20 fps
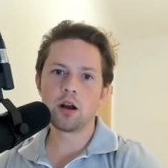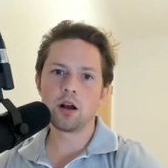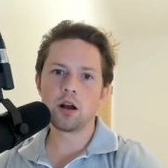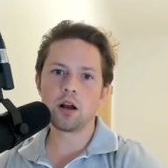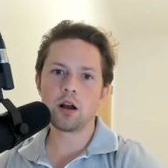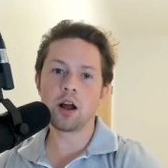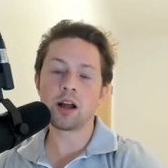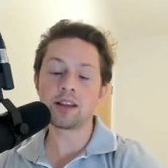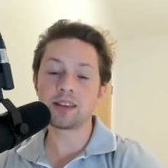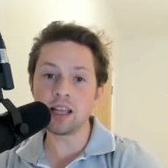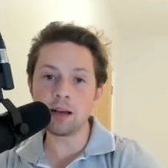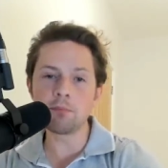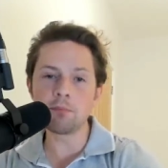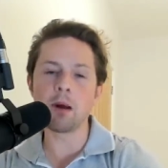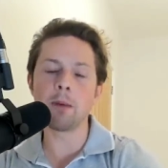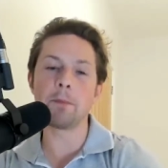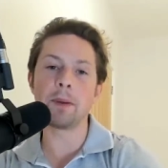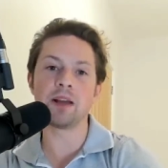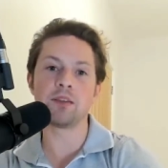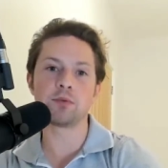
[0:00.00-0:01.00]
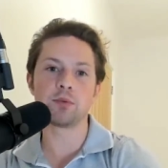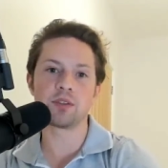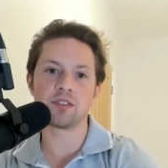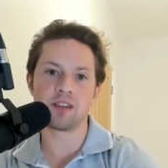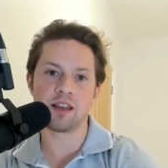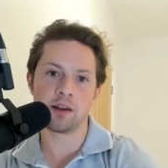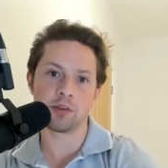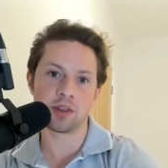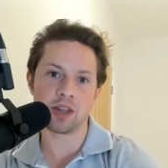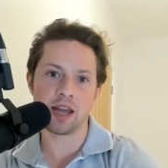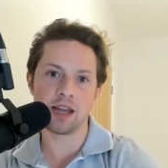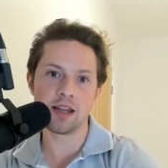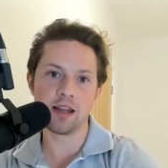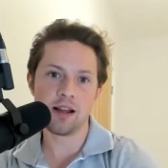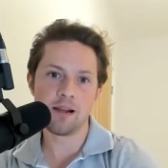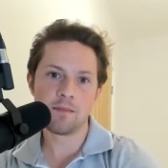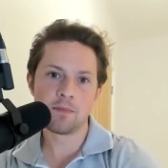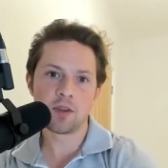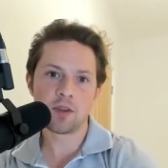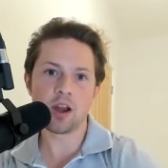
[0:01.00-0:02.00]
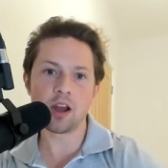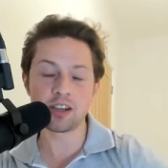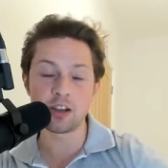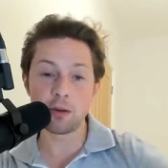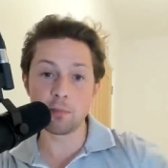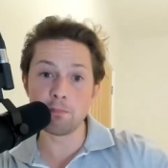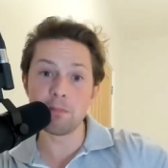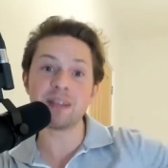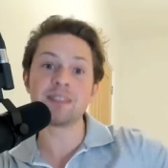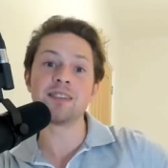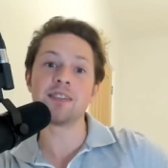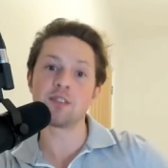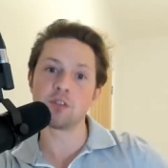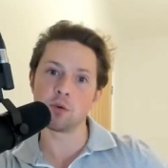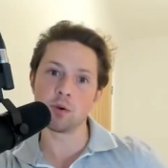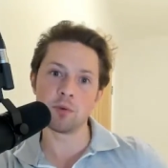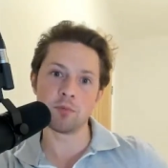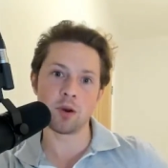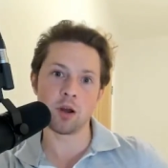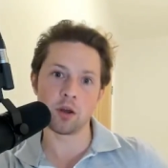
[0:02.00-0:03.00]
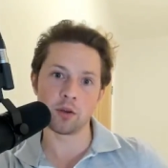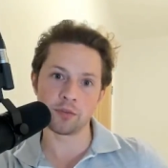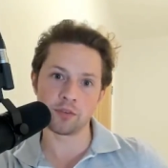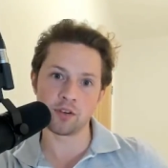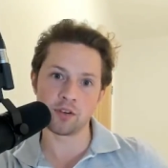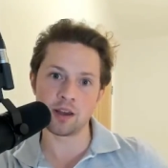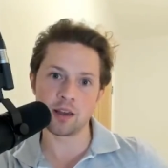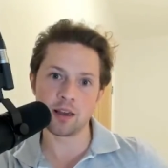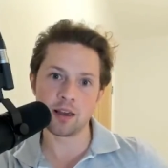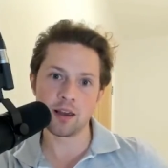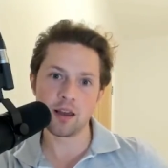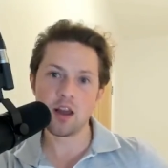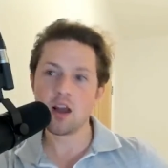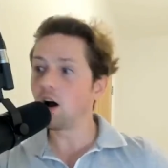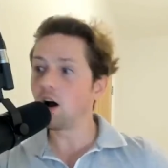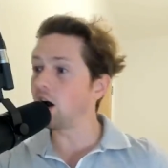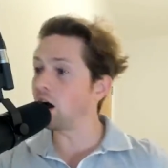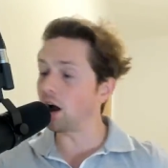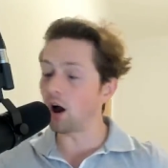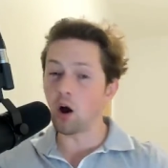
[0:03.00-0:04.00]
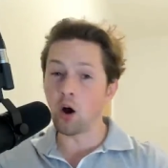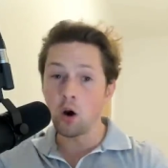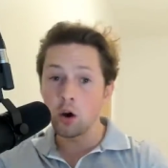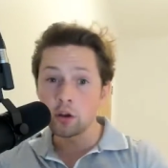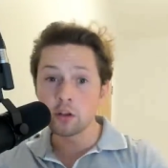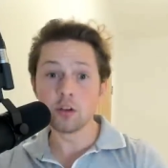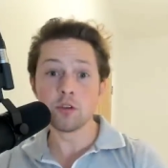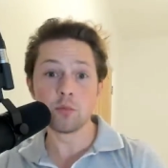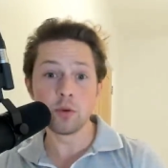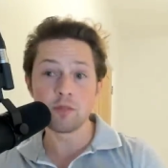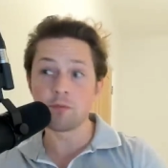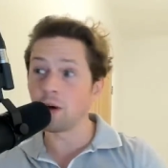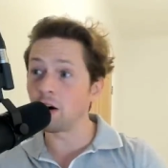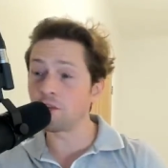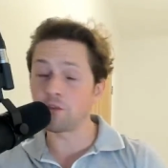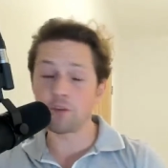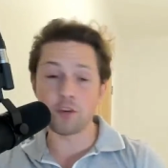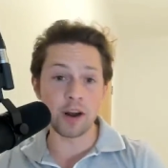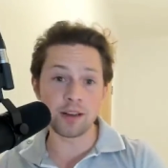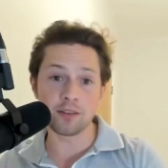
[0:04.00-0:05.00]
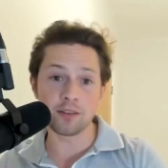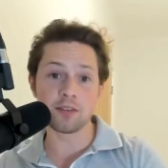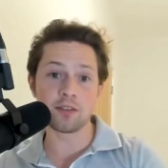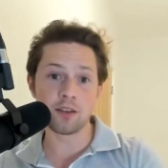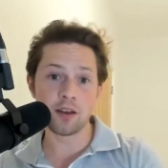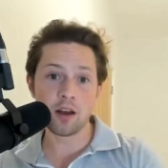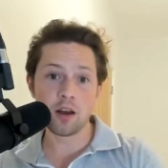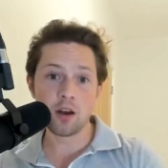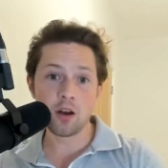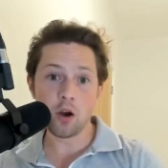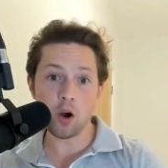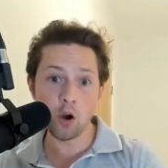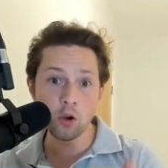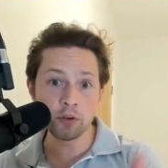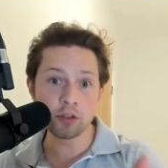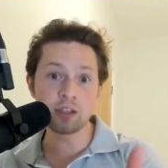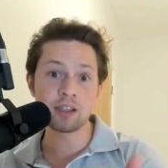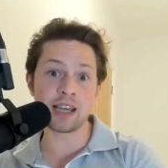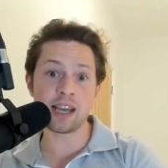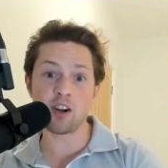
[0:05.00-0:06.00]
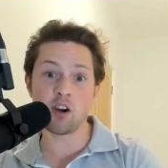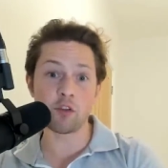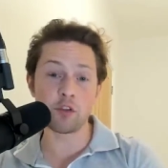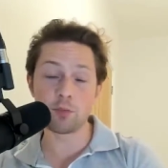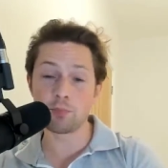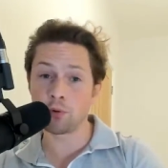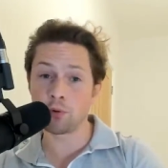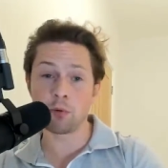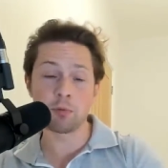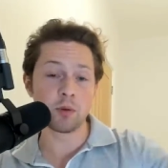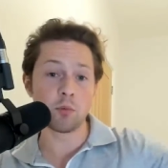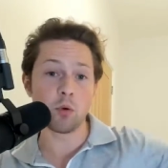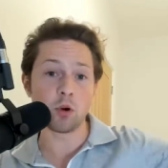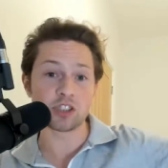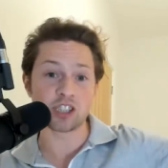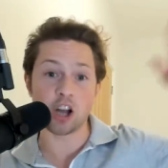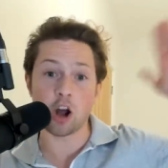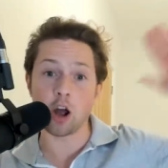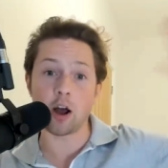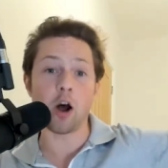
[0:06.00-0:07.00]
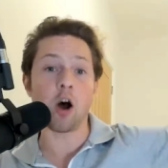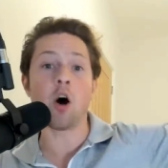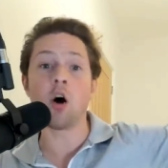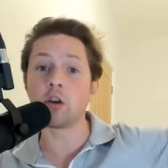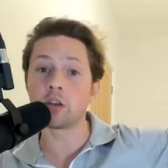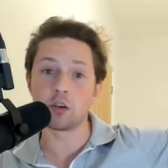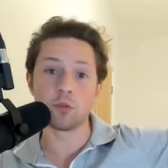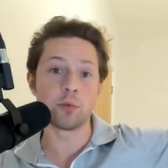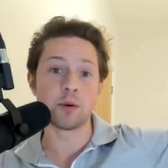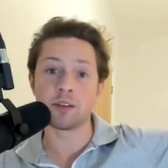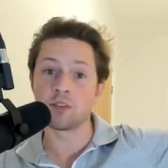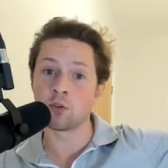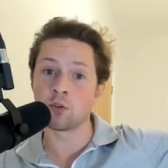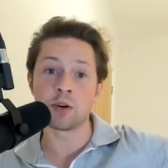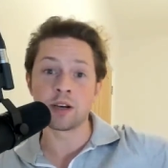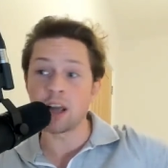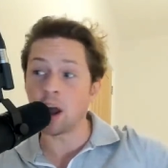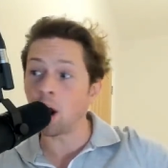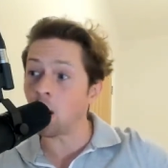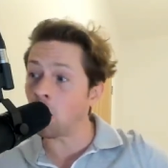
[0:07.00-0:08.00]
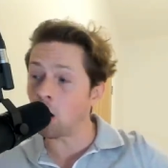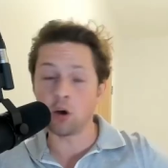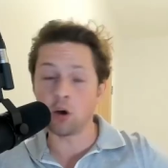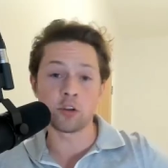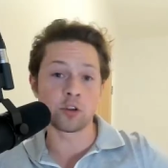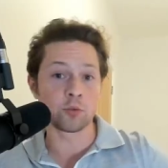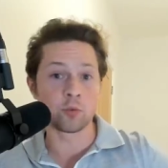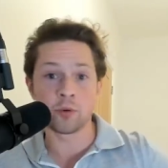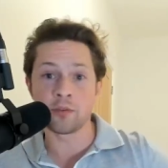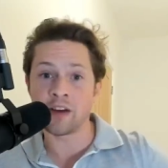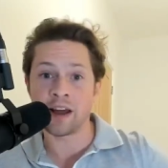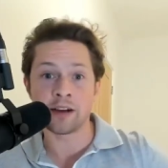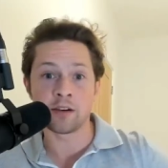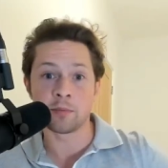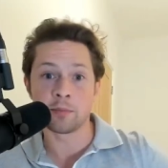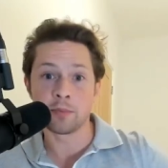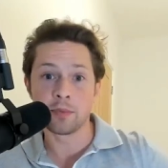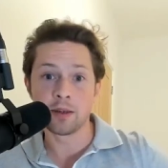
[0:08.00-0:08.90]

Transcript: I did my best with Southgate. I committed to him last year. I argued with my friends on the kickoff, you probably watched it. I argued with Geordie, I argued with Adam,